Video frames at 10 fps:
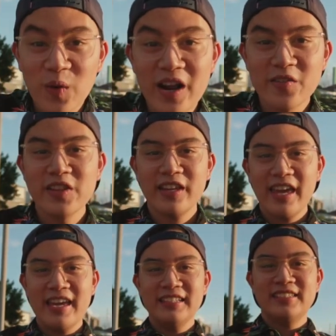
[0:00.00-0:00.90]
Whatever the
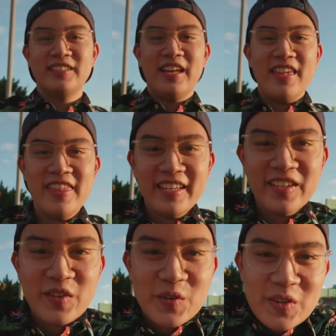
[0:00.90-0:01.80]
case, I think
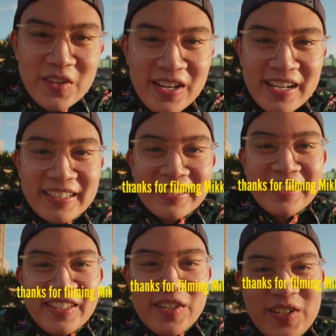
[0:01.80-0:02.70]
you gotta,
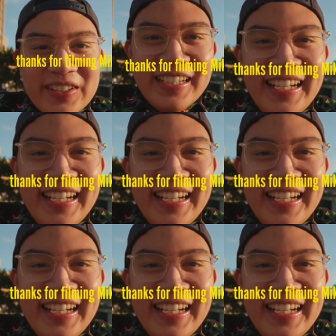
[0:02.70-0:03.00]
you're...